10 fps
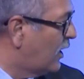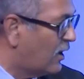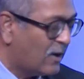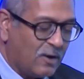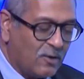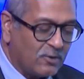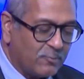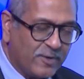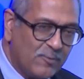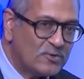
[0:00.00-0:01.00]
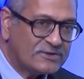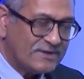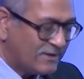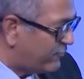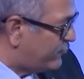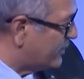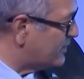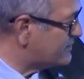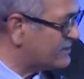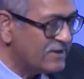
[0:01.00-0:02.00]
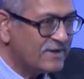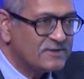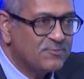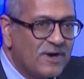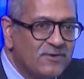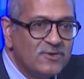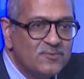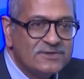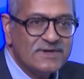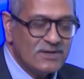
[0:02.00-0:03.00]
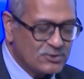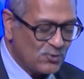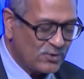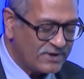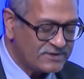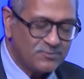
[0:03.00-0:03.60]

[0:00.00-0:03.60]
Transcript: Uh, BrahMos figures here as part of the missile showcase